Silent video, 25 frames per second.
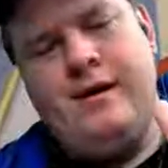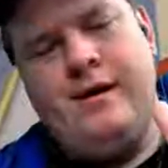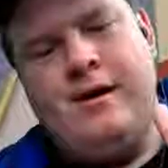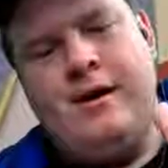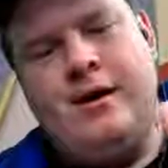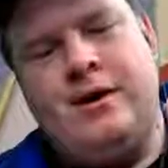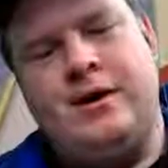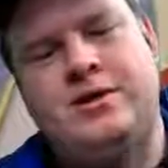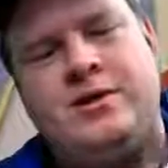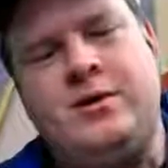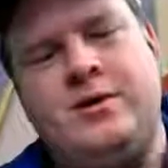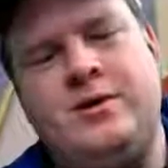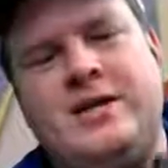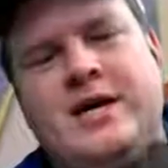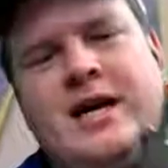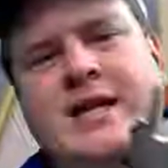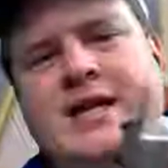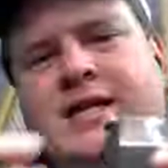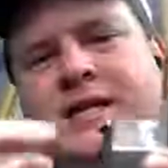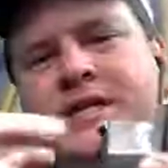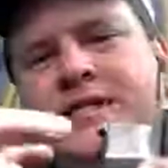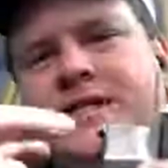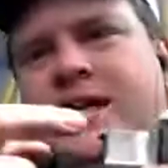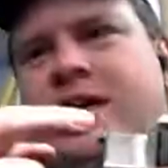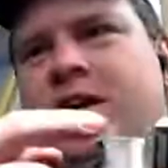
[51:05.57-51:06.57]
So he's got
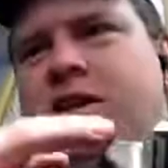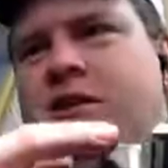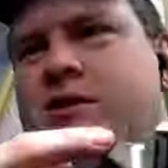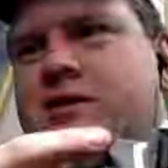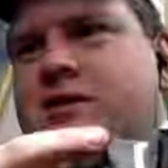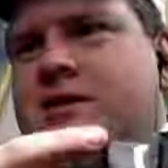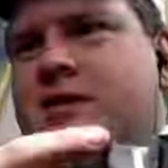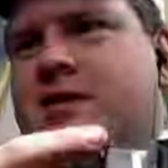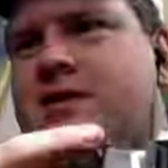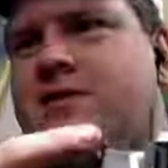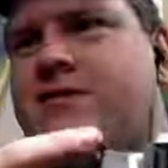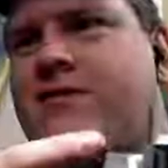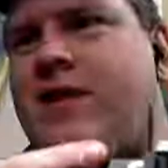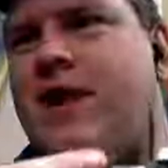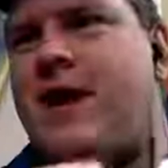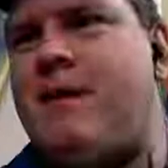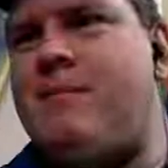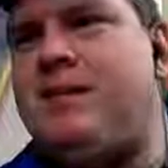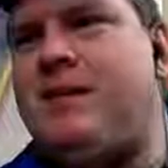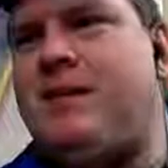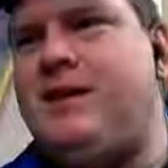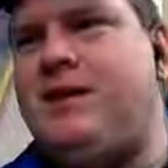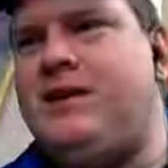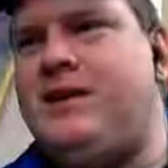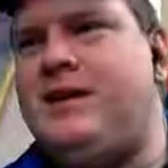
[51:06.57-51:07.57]
these ears, these flappy
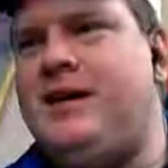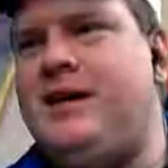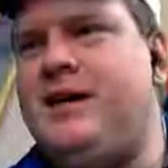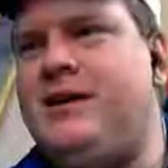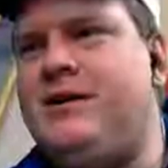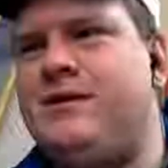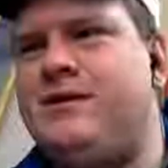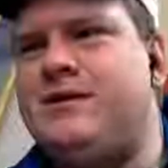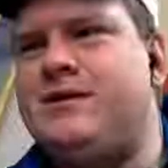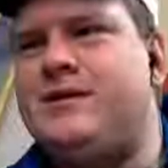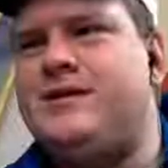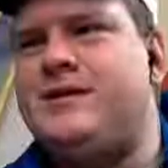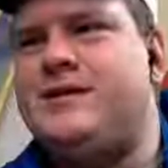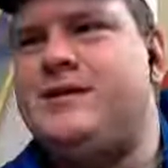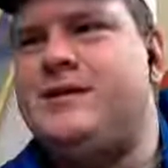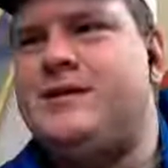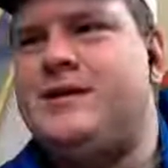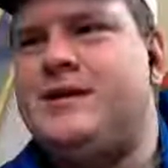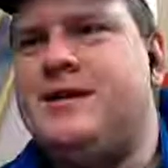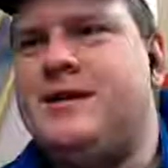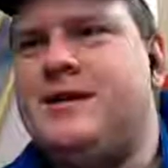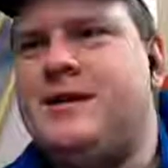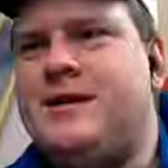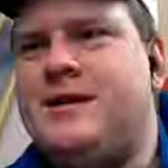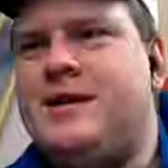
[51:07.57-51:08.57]
little ears.
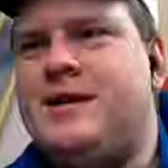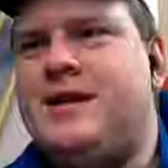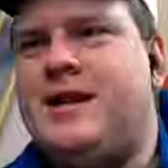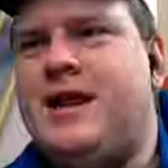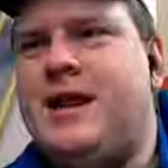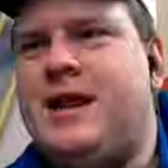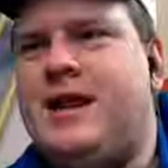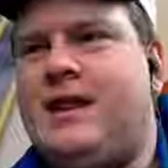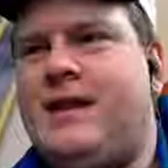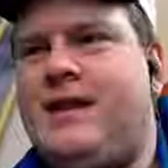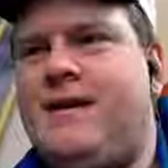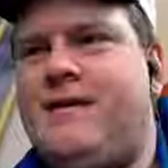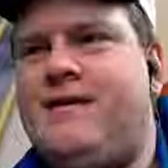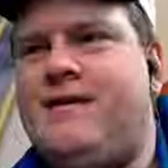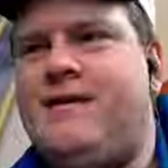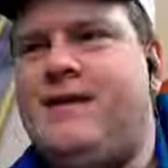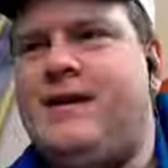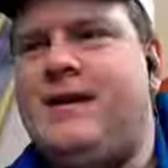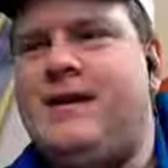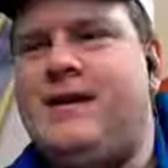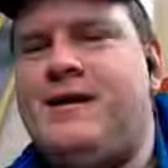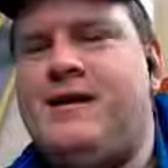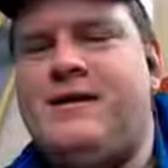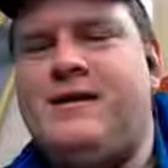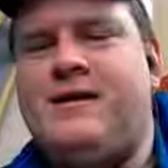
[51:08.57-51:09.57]
I love it.
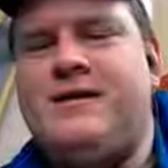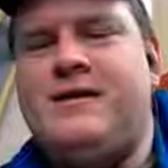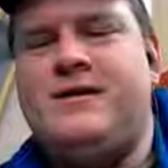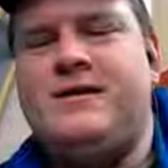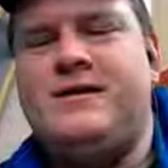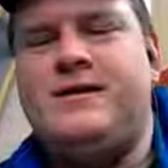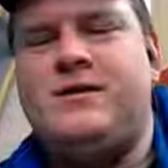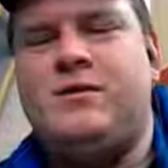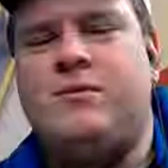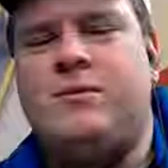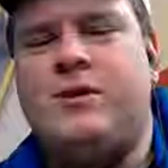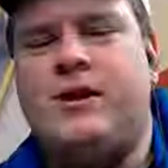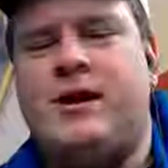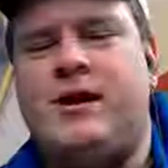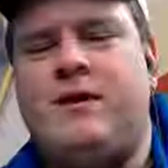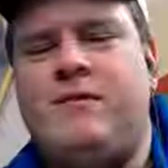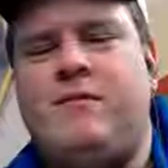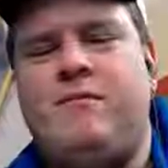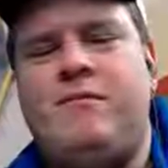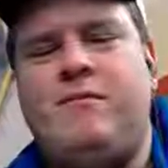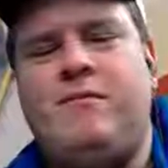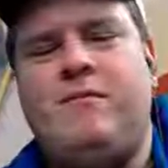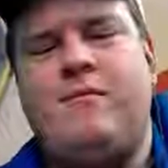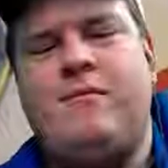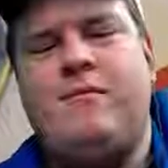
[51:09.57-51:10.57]
So we're going to
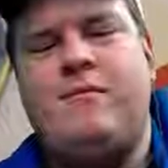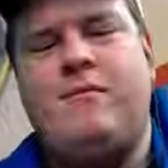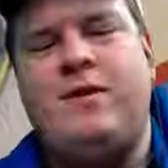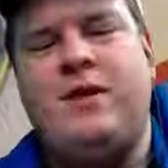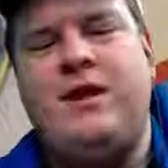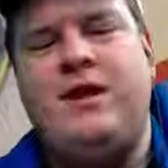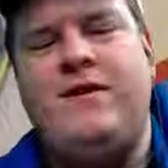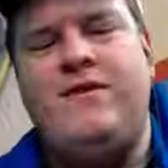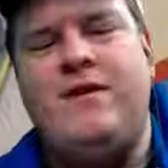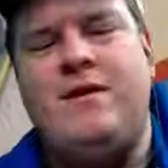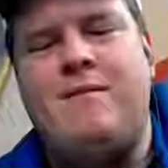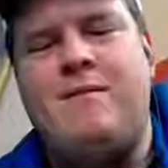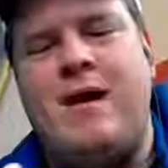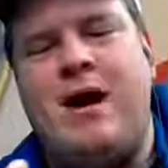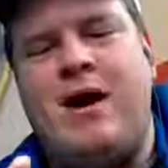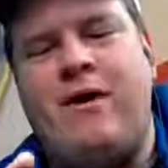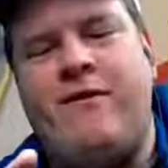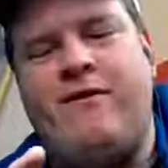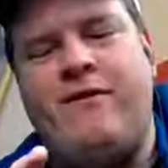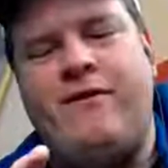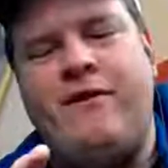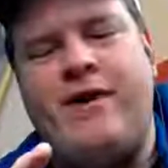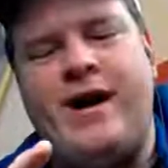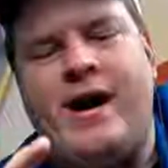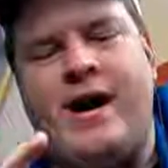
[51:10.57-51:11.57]
leave them out
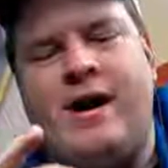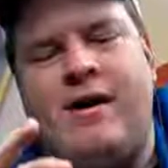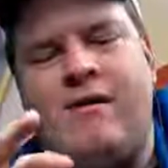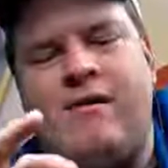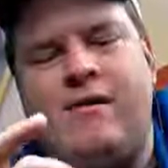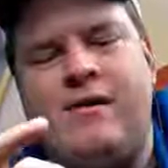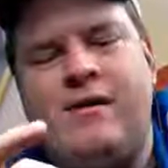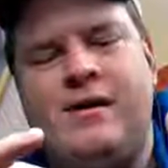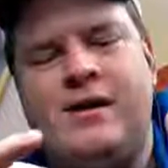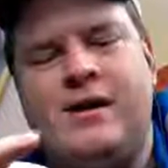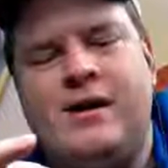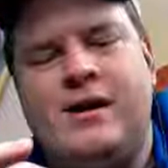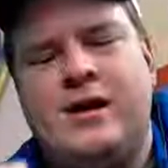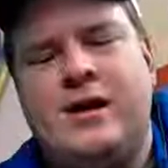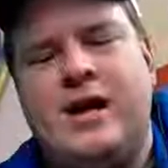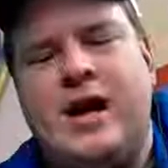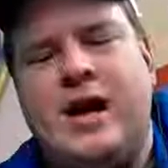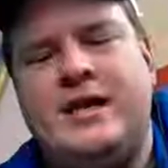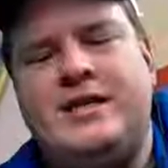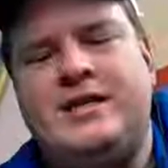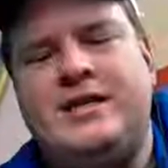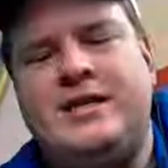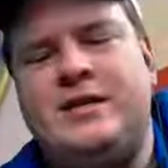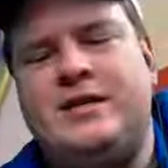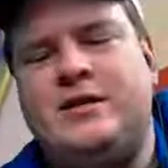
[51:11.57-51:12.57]
for now. I
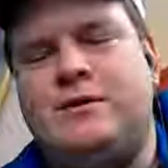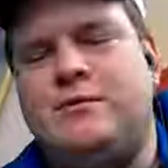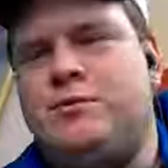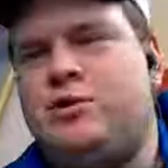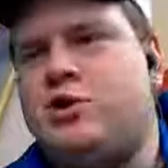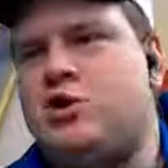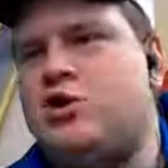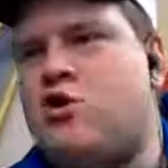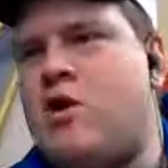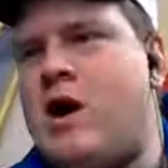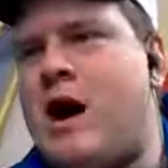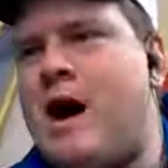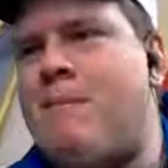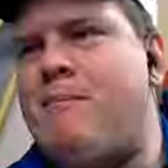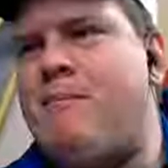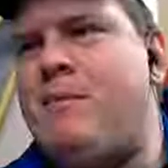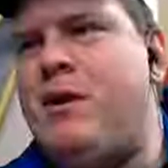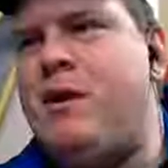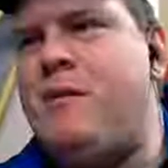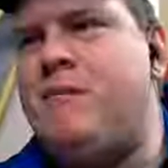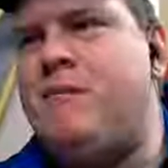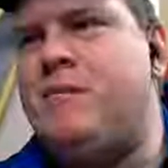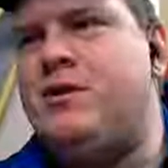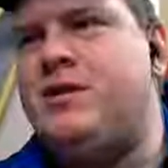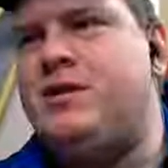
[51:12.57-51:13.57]
see some strap
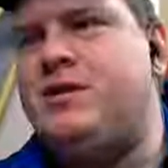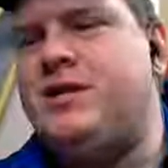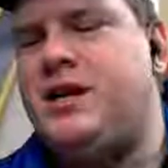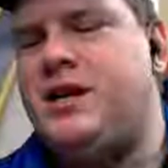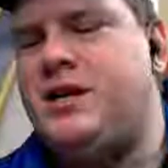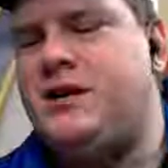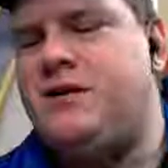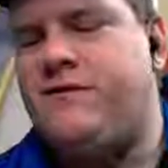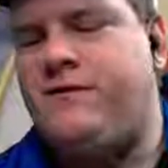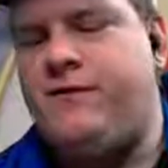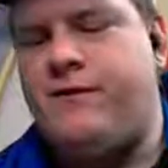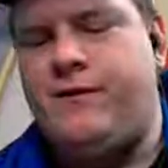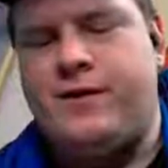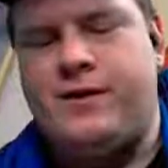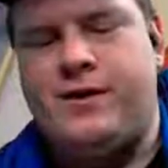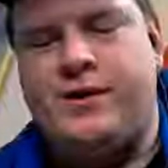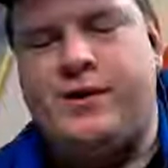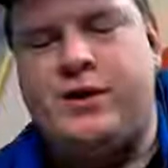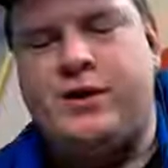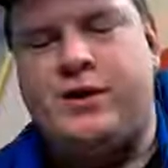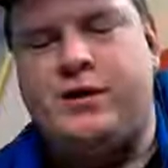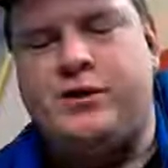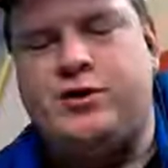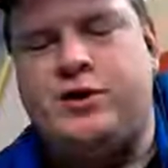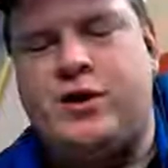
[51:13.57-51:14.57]
numbers here for the
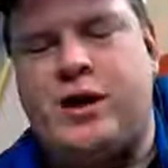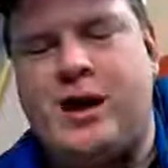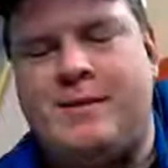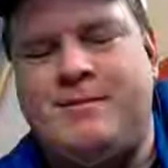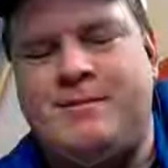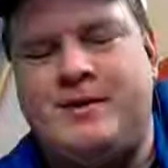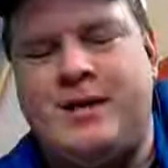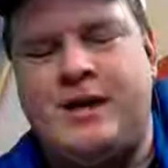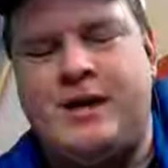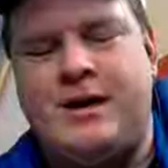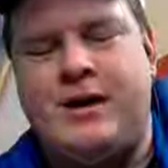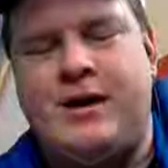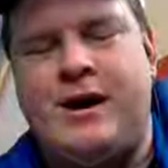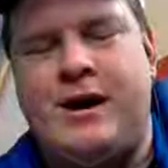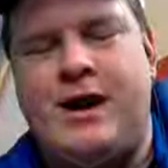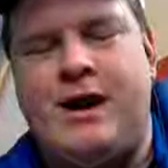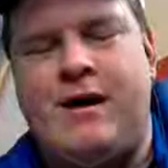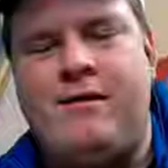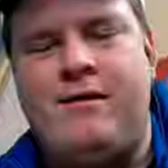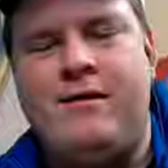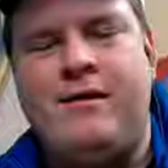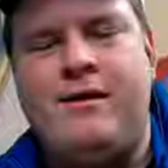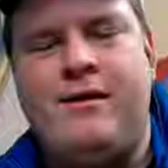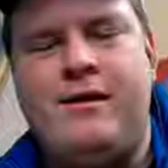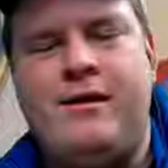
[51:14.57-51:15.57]
little straps I cut
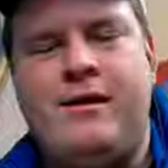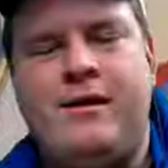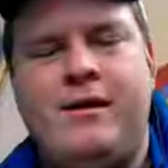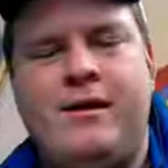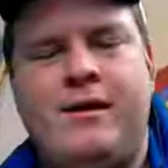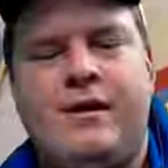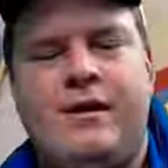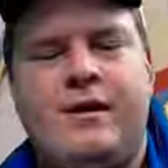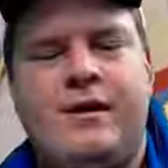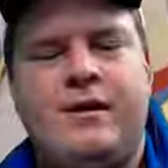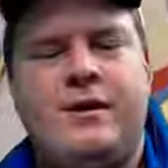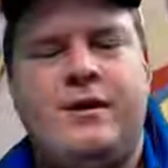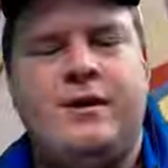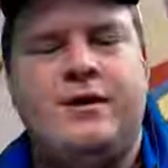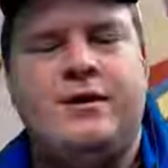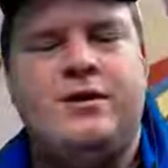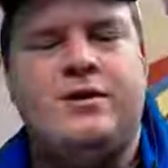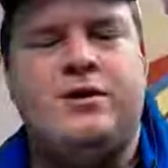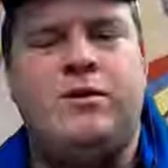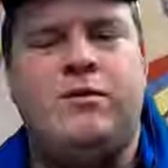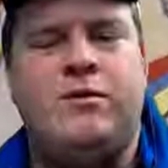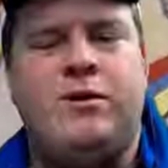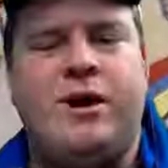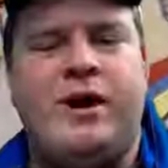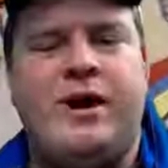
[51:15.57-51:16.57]
out.
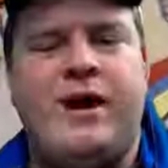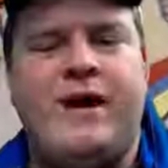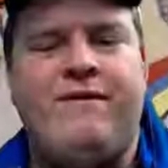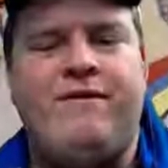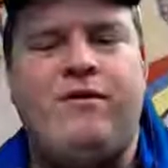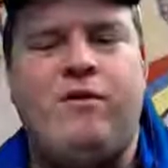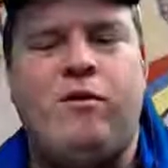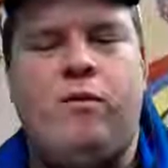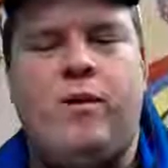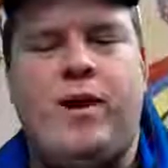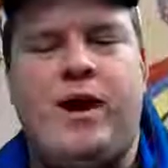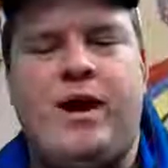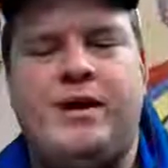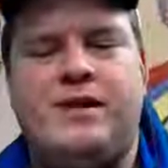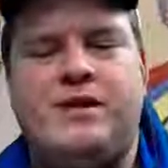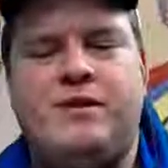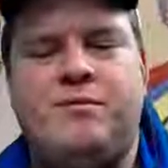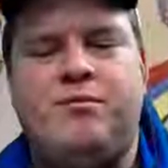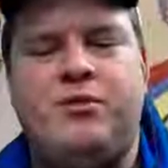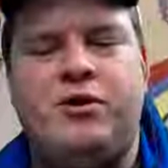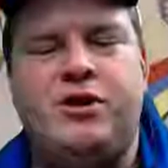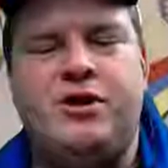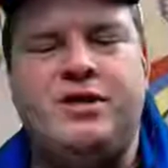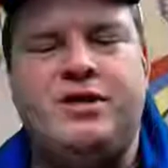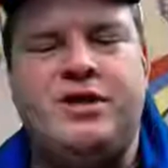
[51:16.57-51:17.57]
So we're going to have to wait to
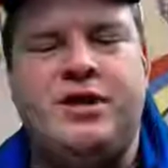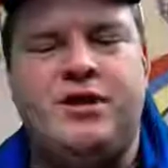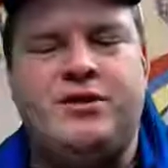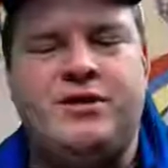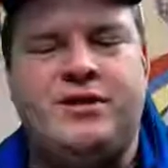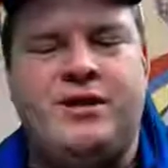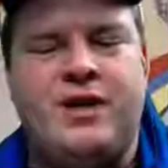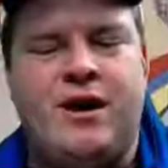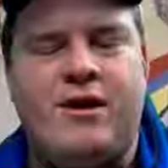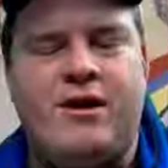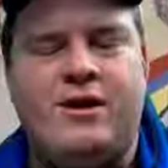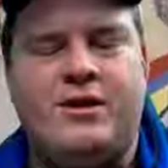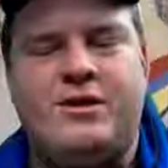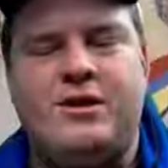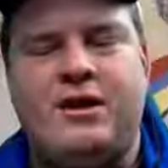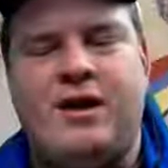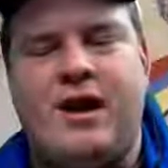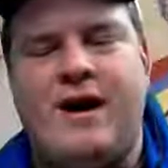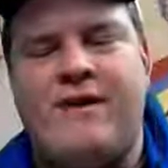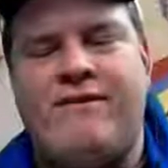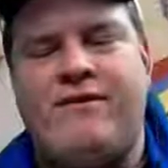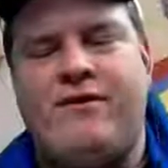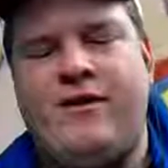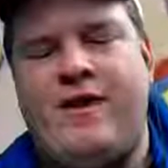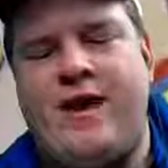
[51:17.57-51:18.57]
put his ears down until
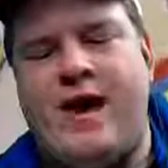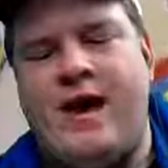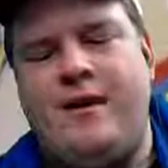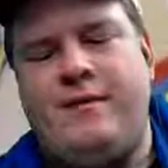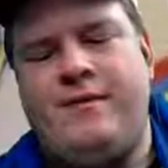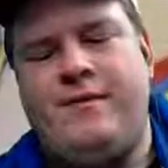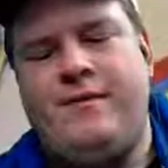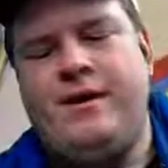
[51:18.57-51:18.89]
after that.